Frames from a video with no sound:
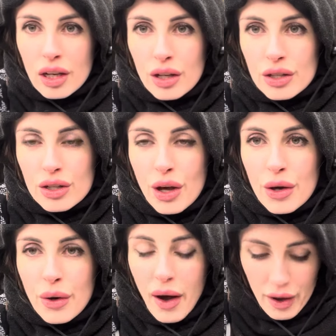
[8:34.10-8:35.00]

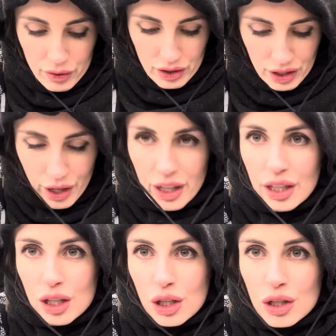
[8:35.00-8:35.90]
So I've
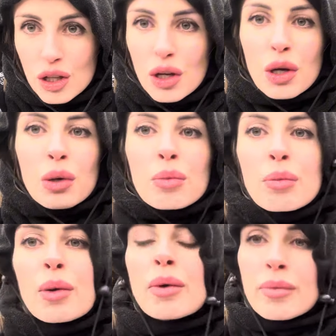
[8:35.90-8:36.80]
decided to
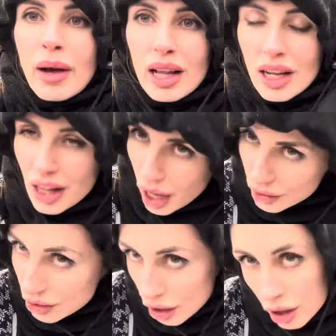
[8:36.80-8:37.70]
put my balaclava
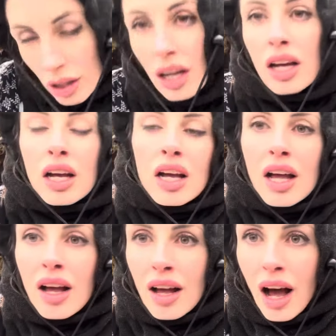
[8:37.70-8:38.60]
on.
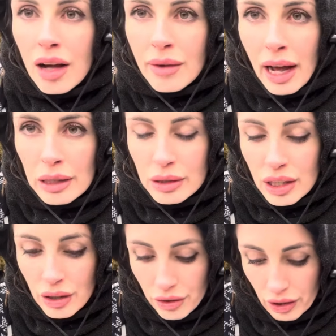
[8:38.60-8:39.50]
I'm
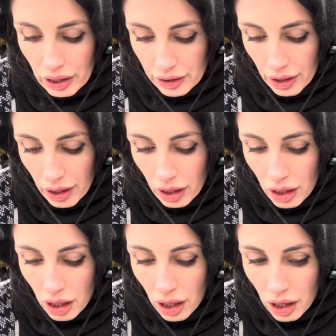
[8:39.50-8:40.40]
absolutely freezing
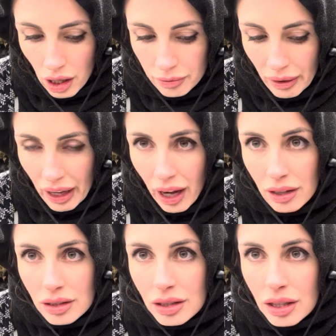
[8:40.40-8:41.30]
and my
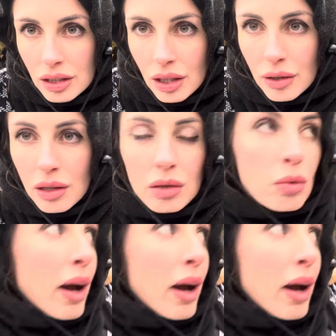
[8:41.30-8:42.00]
hat's soaking wet